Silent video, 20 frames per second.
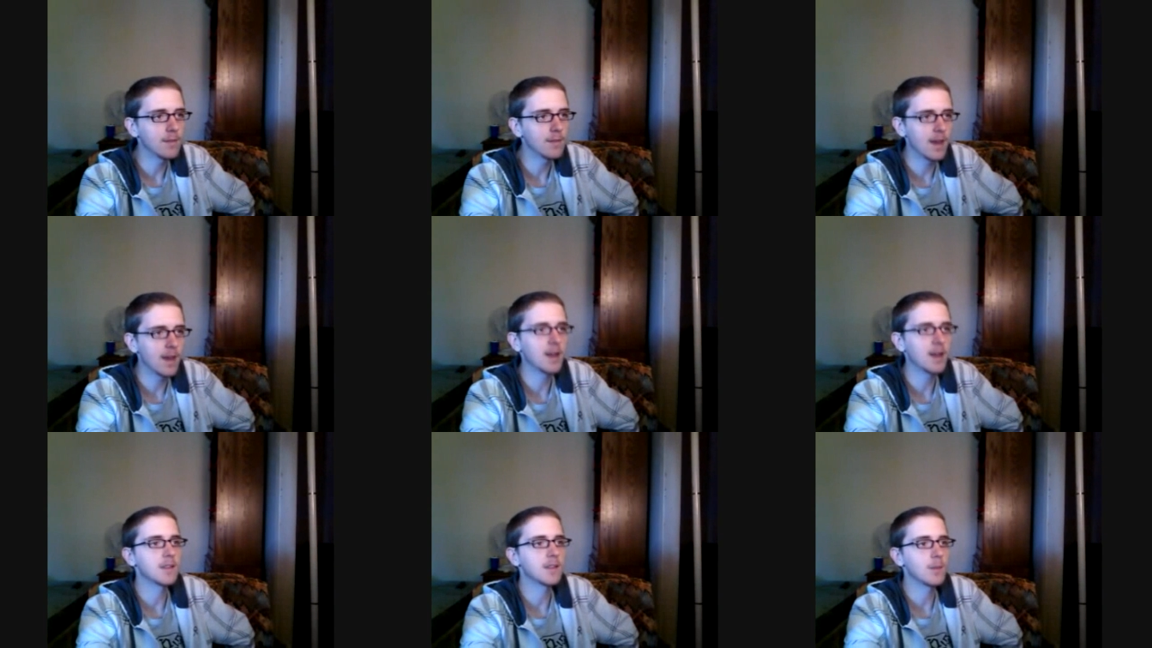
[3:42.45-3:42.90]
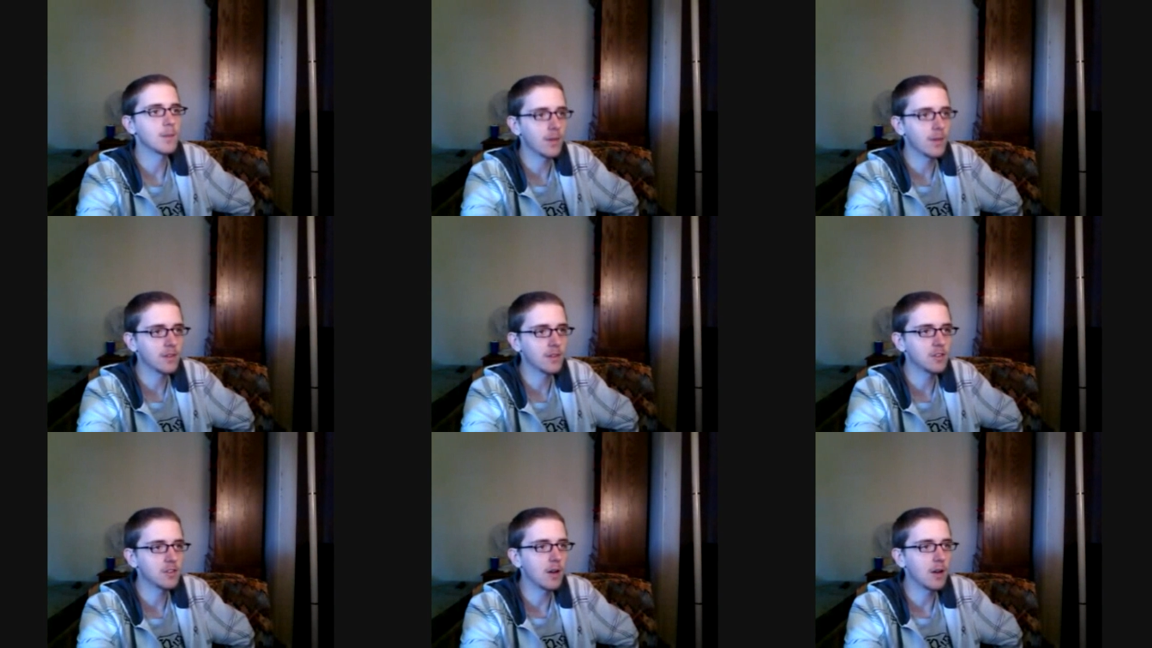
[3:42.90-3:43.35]
That is a
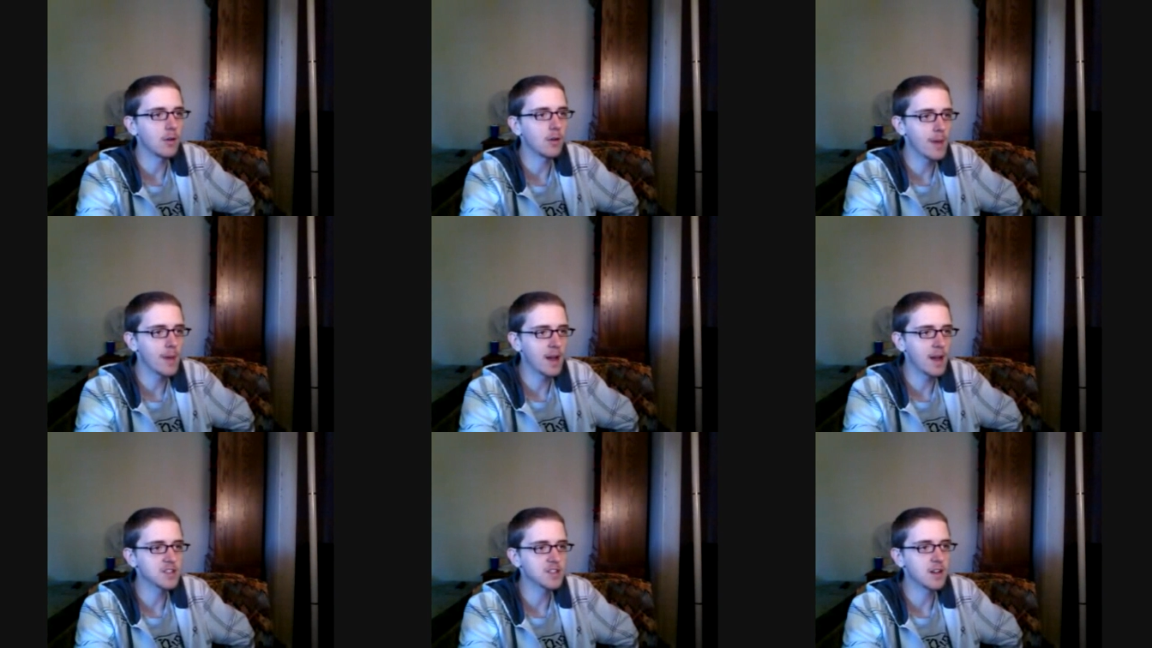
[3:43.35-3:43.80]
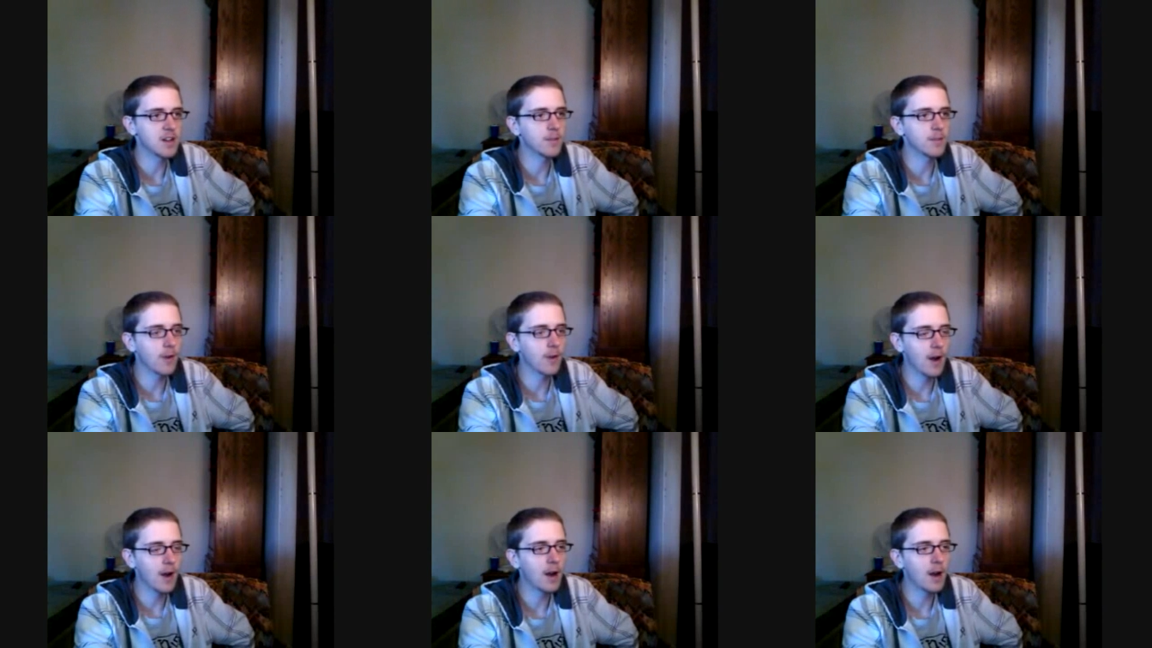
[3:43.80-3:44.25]
religion I will bash on
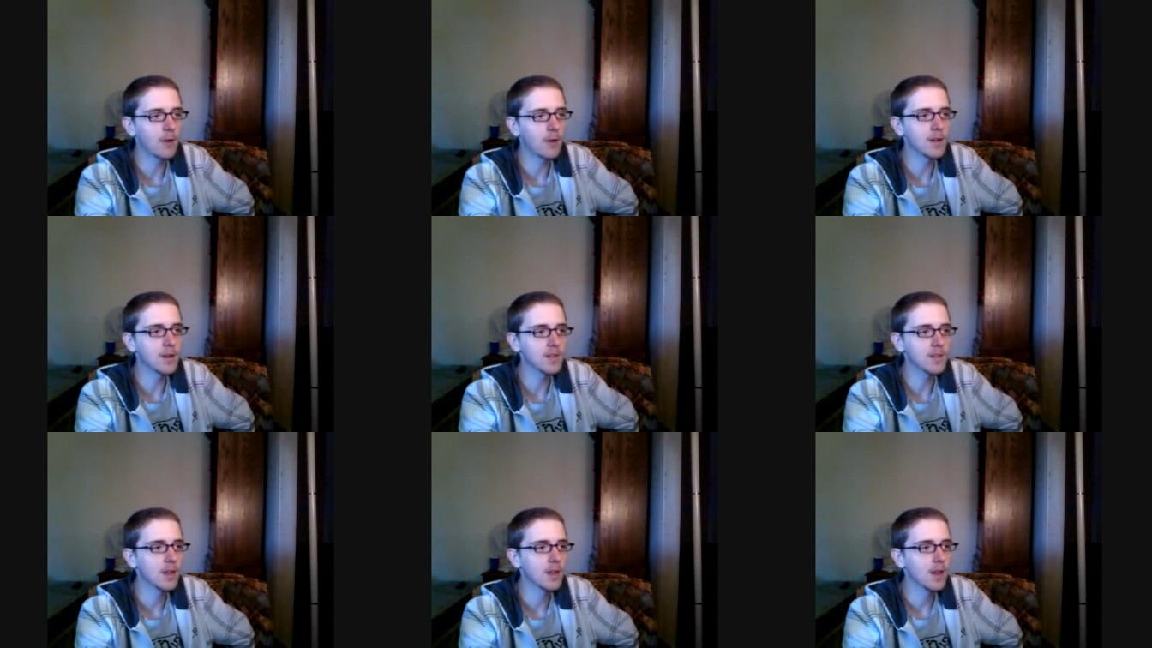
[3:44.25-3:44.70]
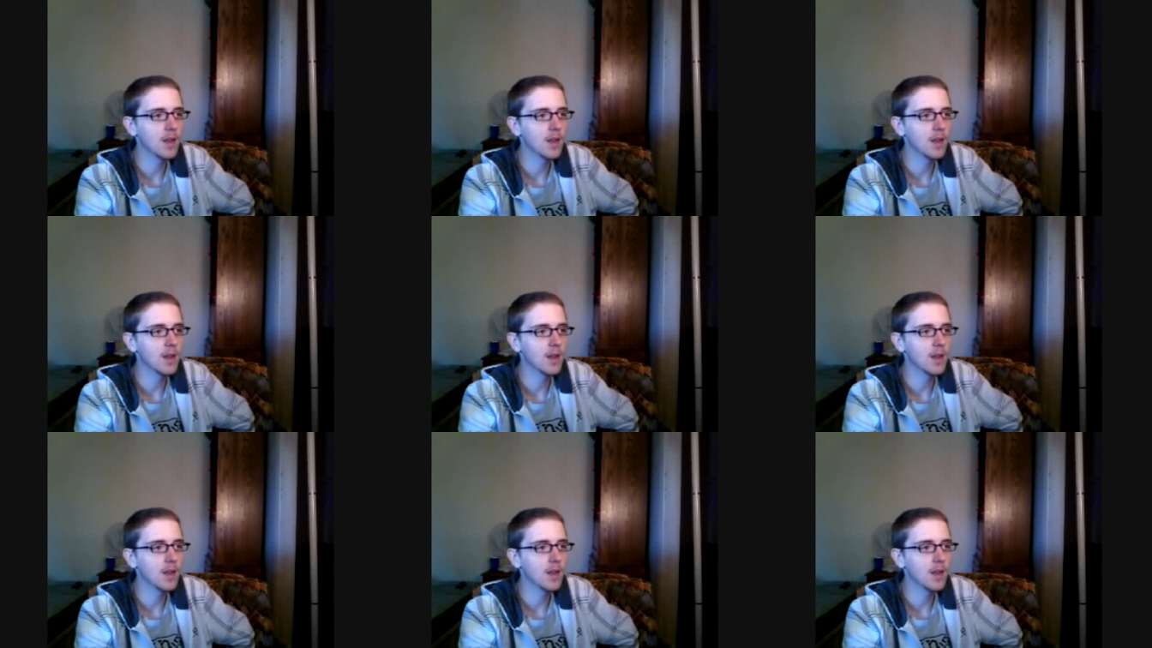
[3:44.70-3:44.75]
for hours.